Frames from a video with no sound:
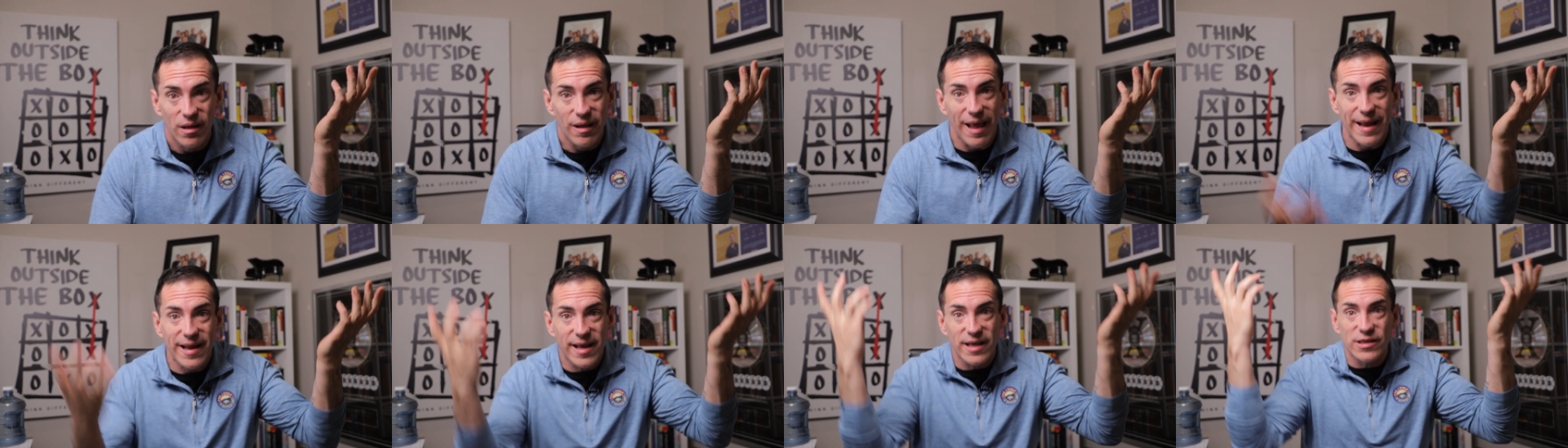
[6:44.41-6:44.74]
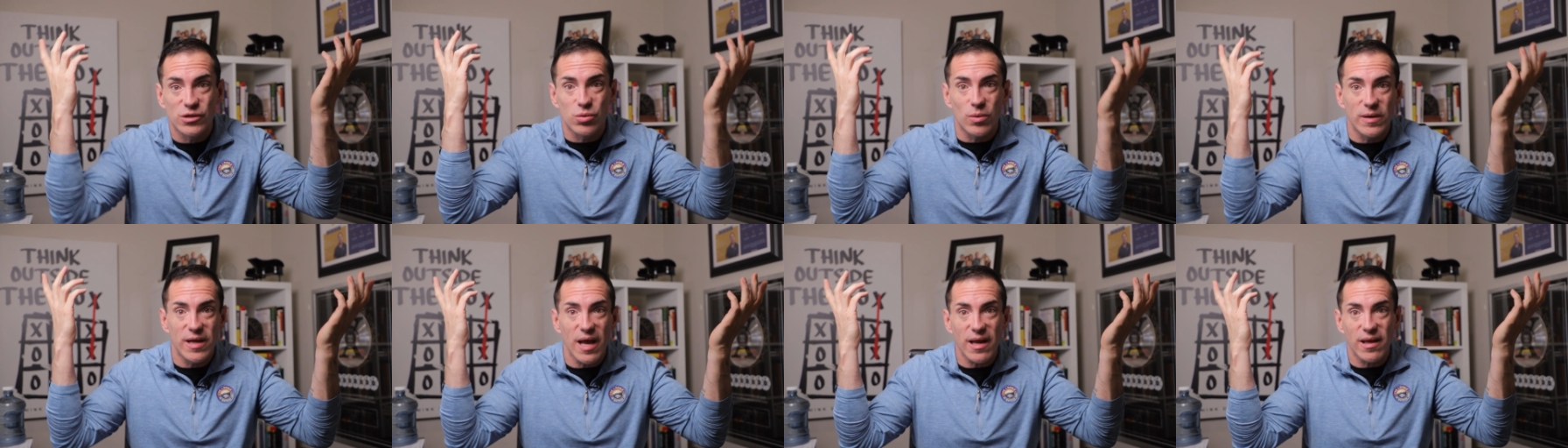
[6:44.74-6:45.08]
Like
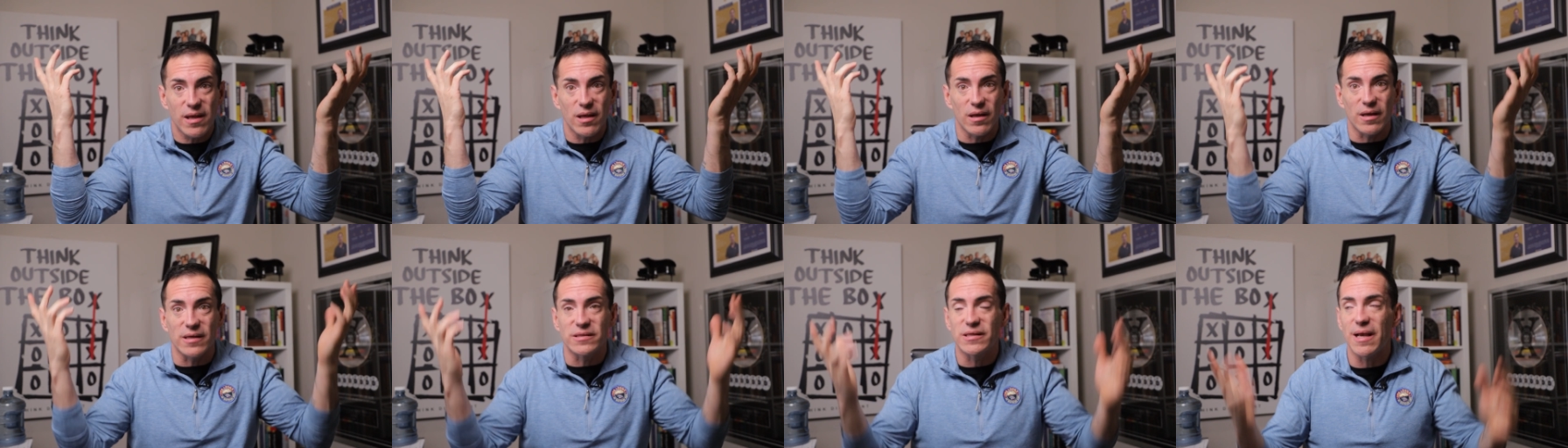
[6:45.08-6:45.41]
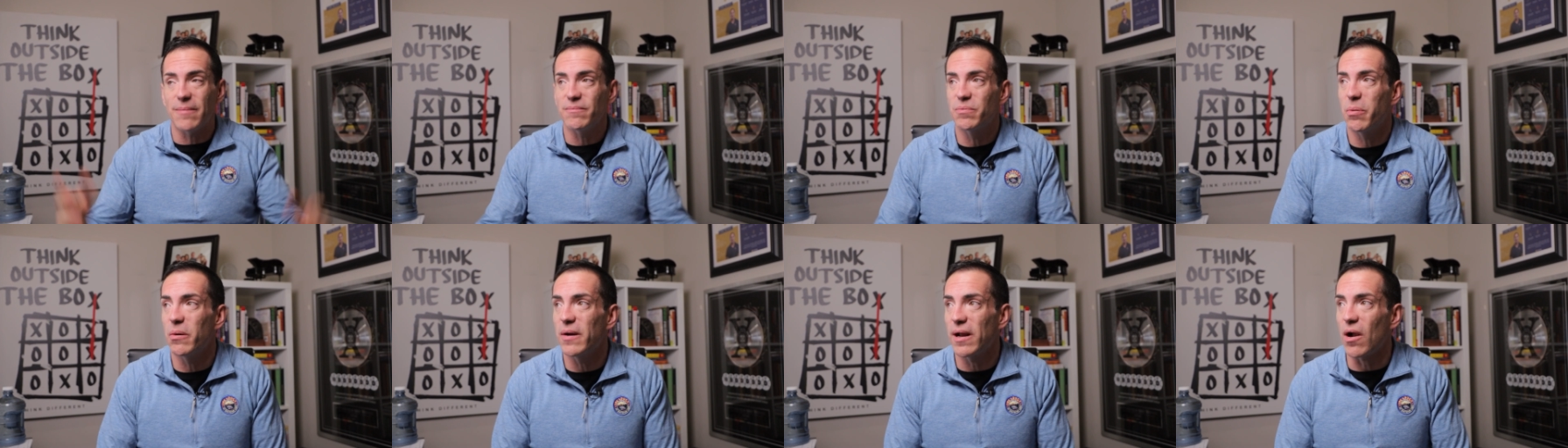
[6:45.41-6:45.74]
it's ridiculous.
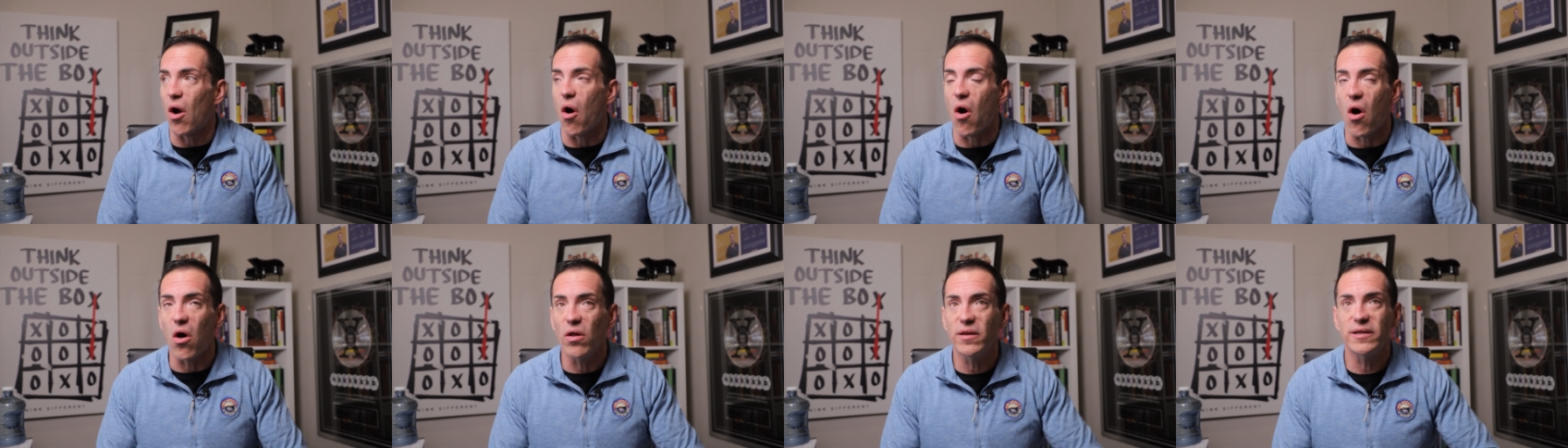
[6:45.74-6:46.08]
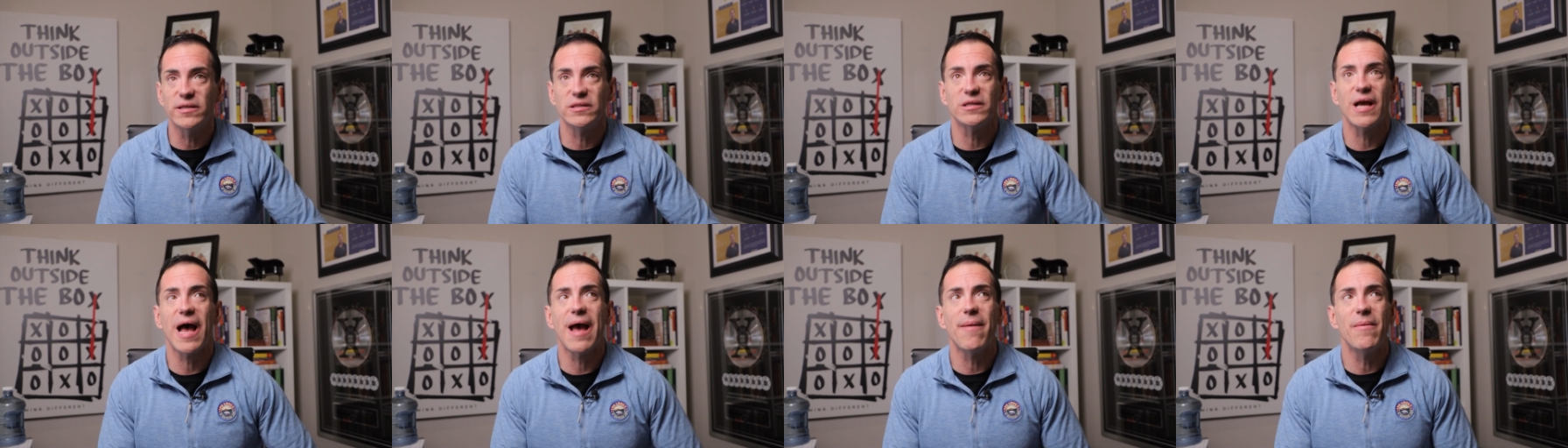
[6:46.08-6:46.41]
I'm putting all
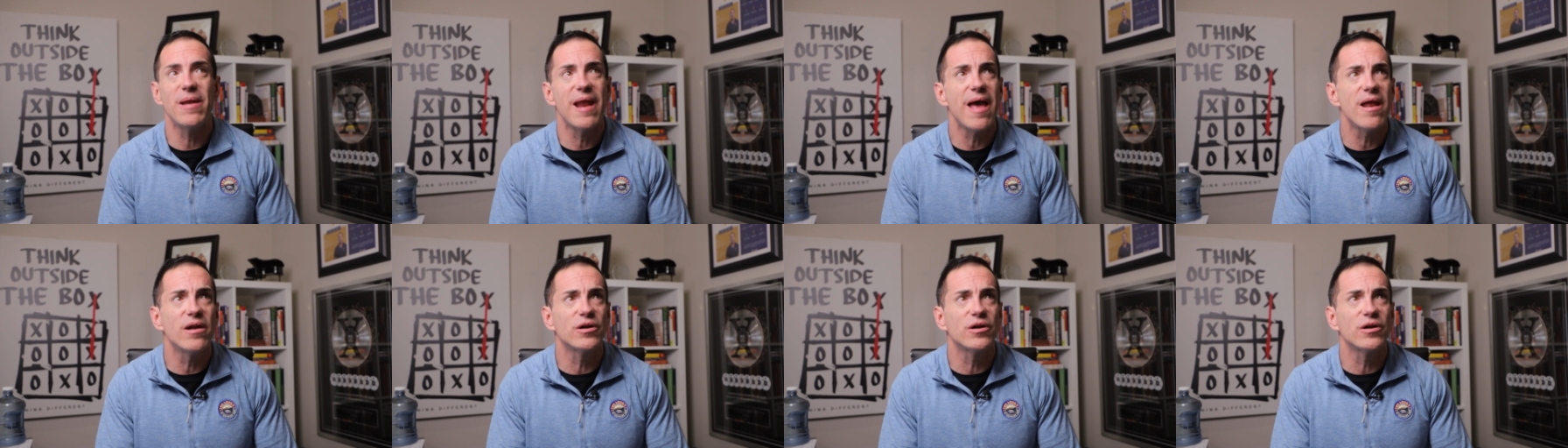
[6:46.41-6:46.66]
this time and